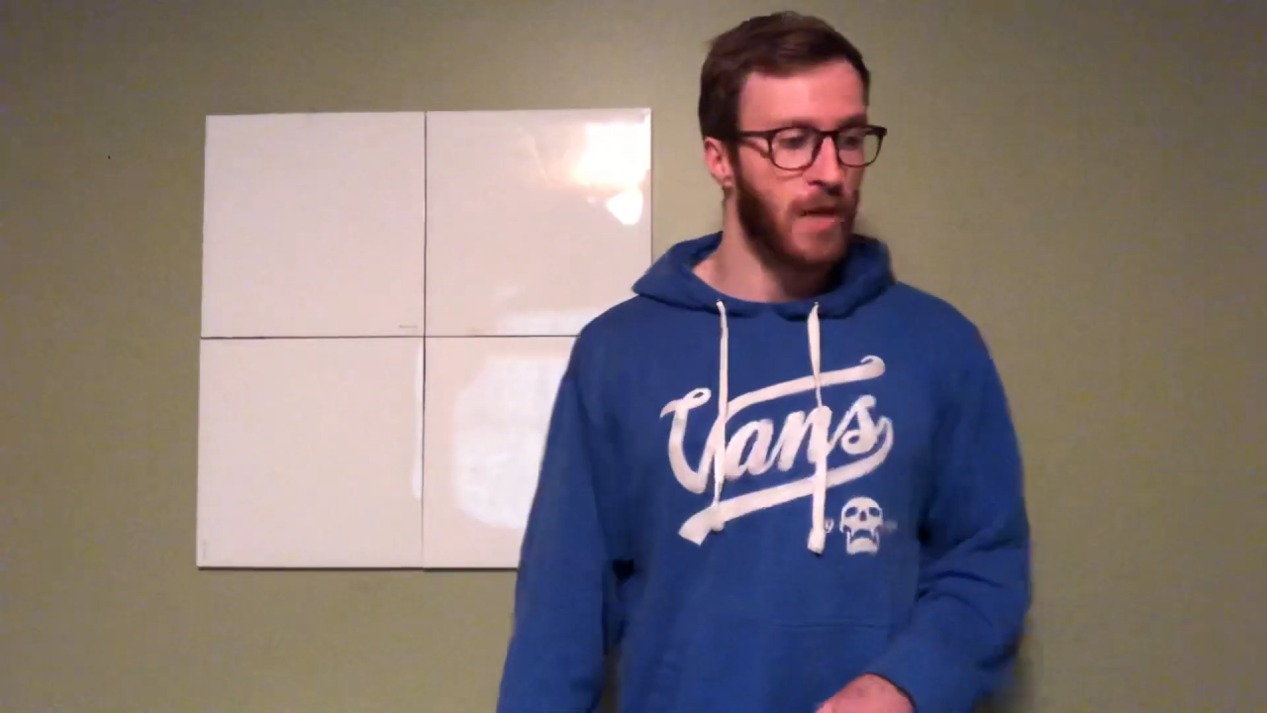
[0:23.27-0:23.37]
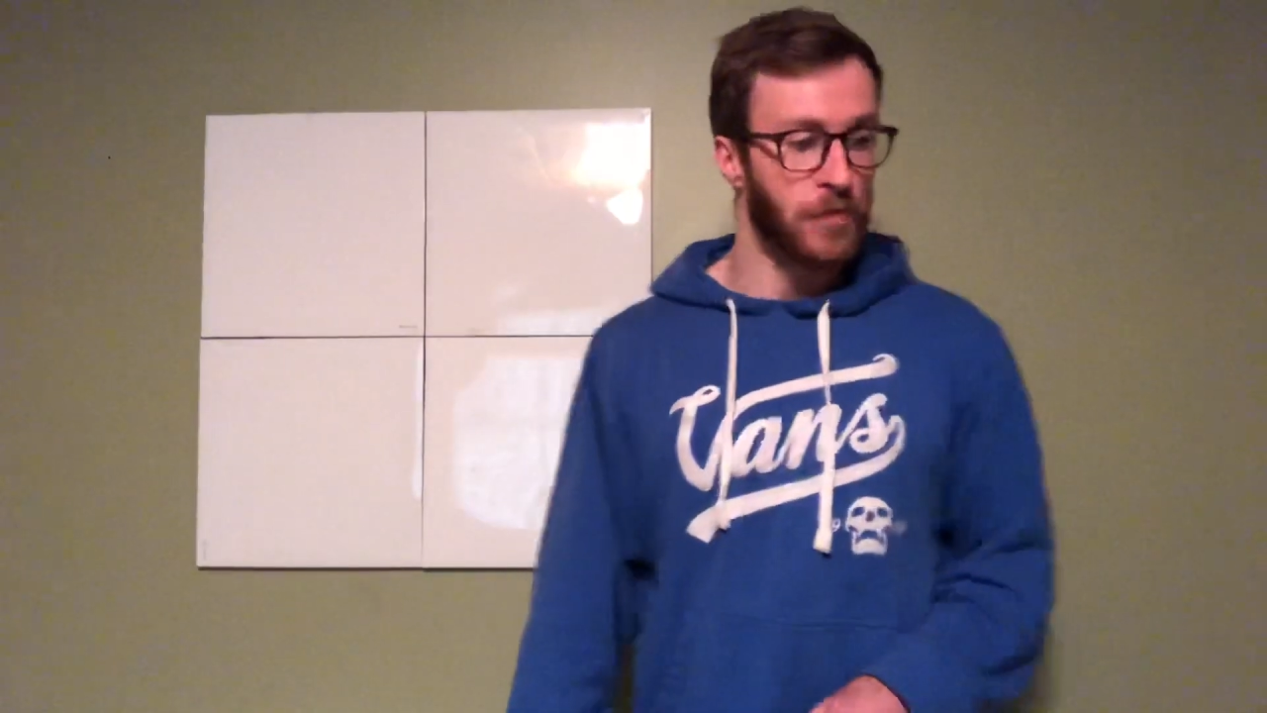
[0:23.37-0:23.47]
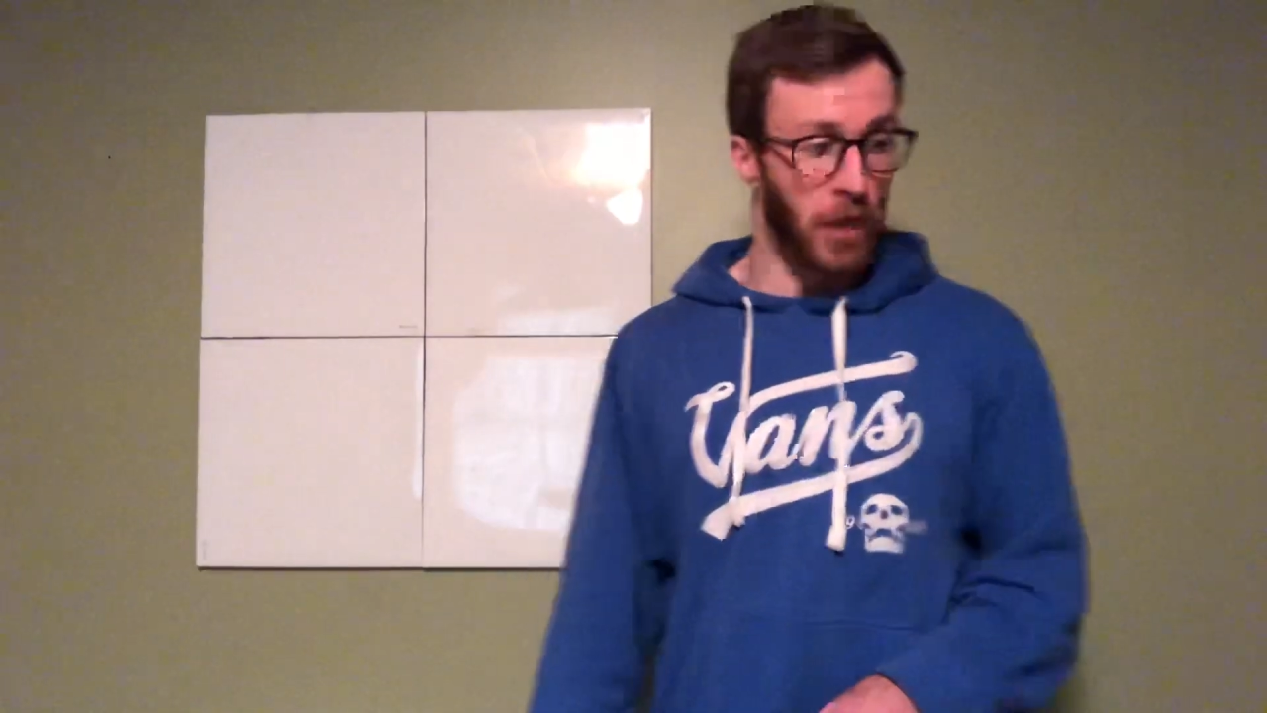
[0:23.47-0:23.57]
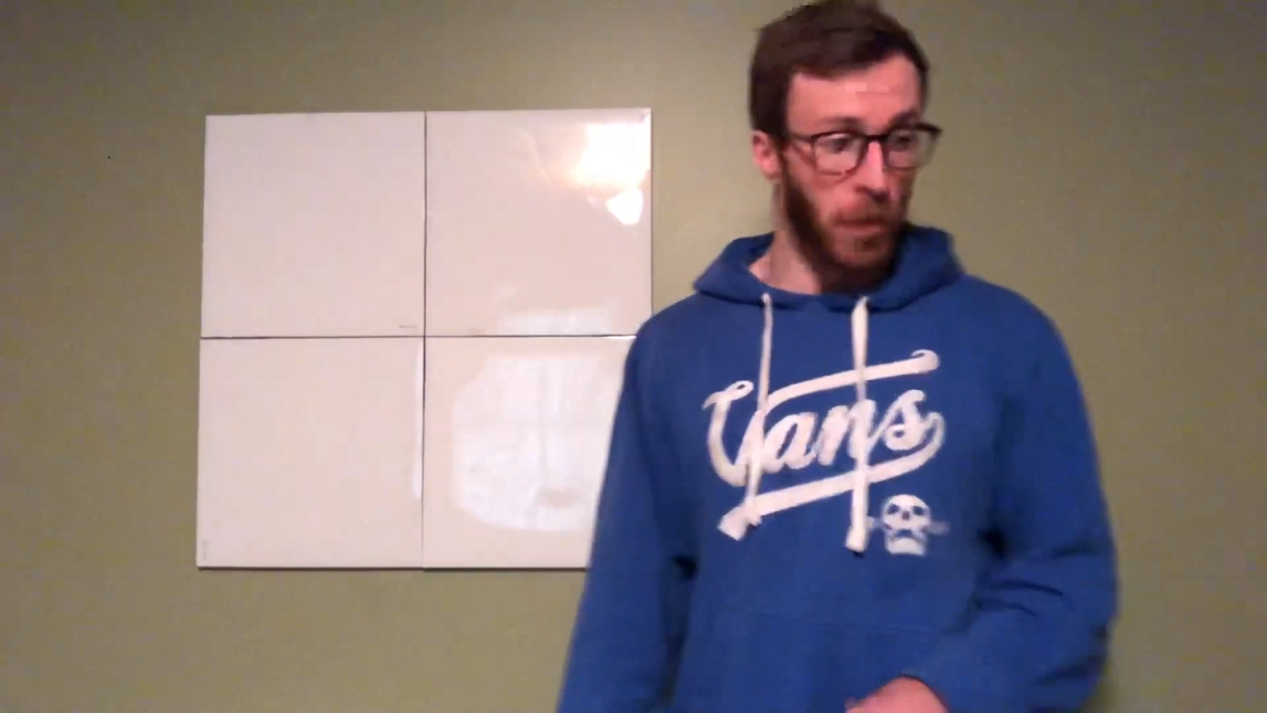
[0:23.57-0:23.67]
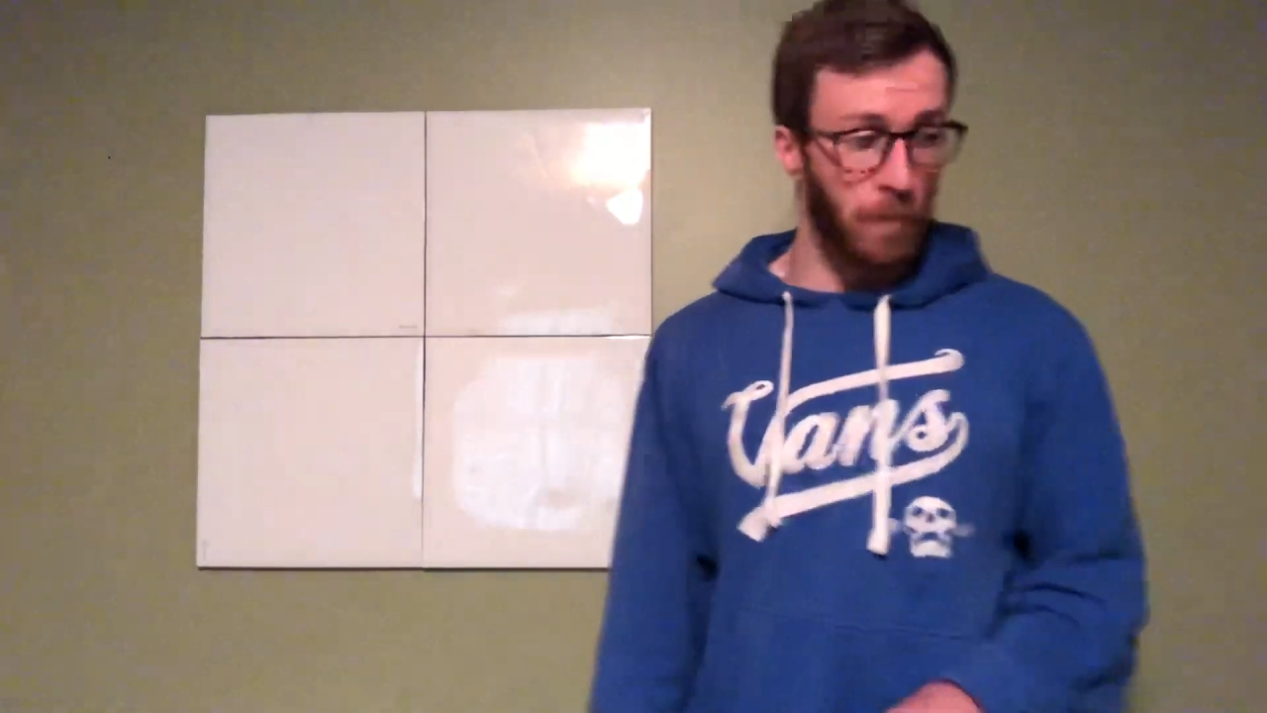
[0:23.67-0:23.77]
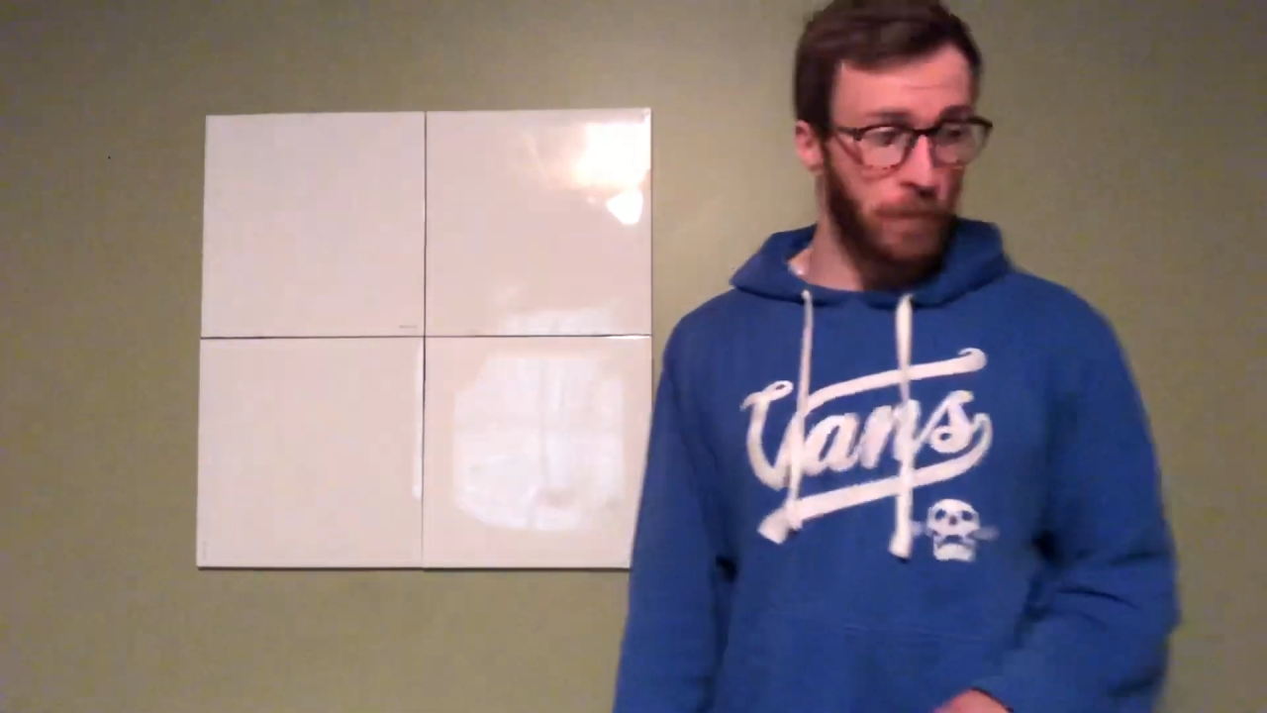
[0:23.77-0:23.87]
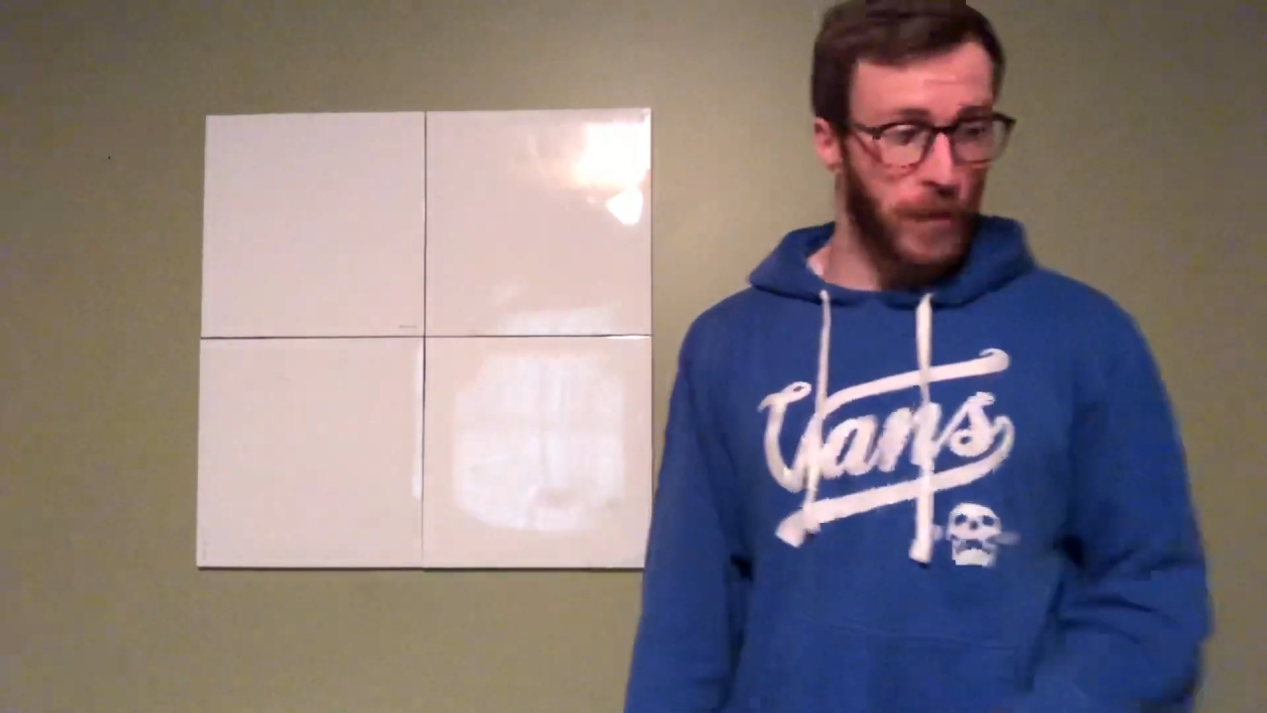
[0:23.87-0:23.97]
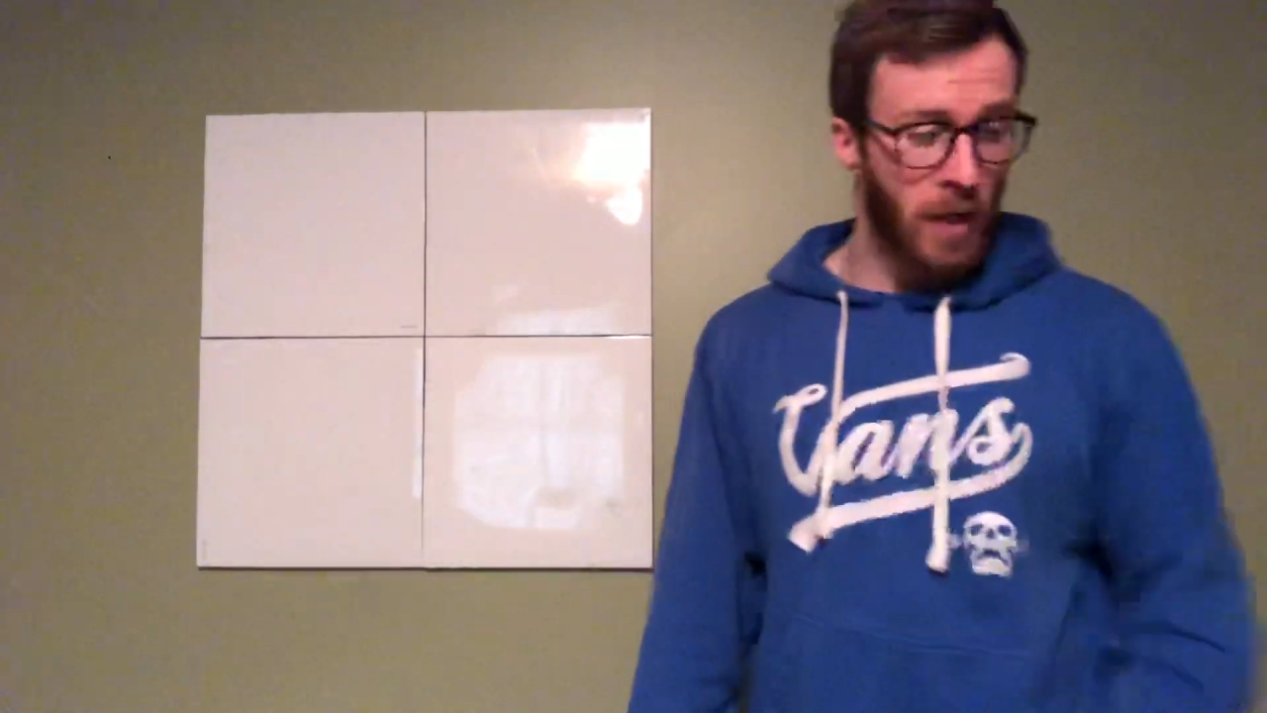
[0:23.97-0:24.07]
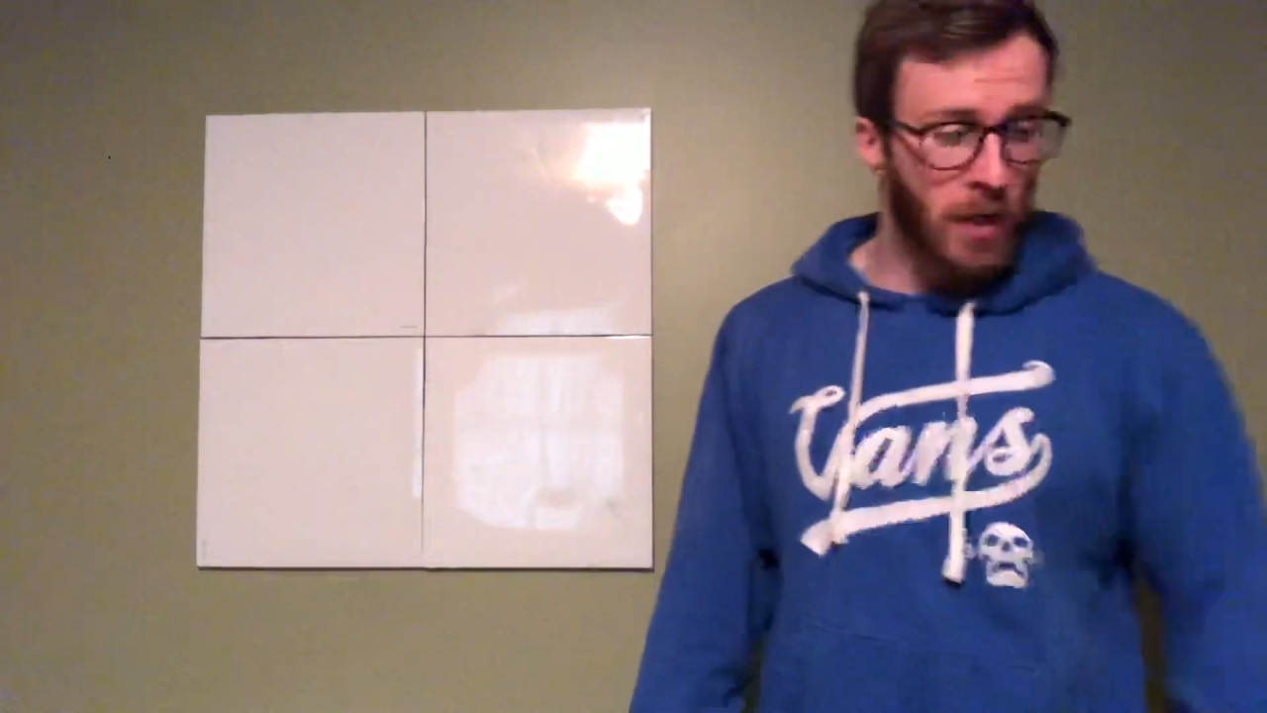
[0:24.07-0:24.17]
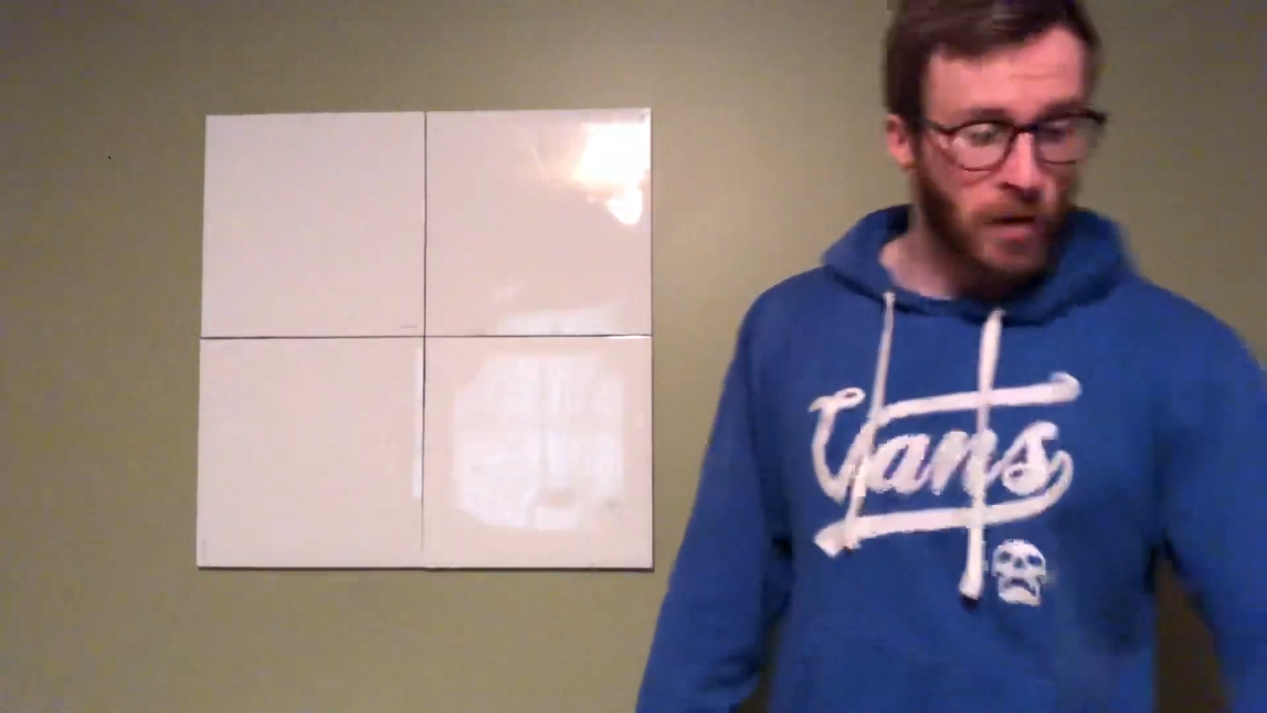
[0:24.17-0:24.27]
So
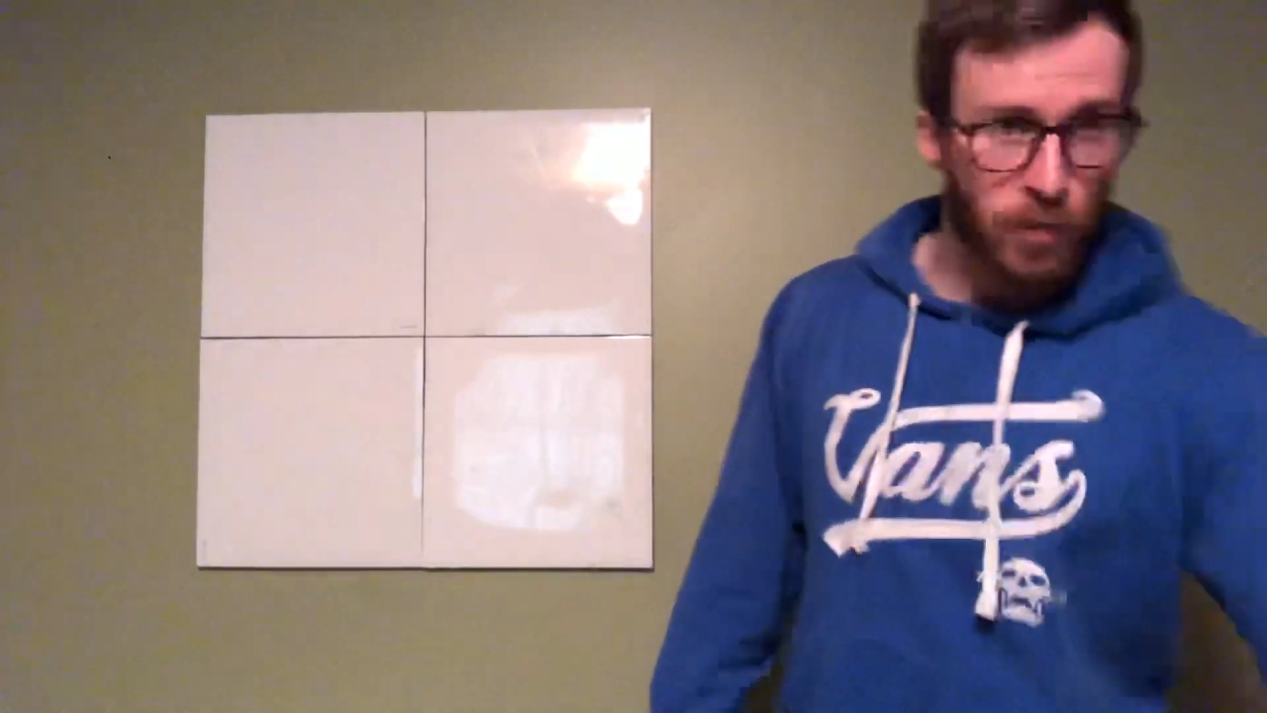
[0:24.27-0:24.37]
the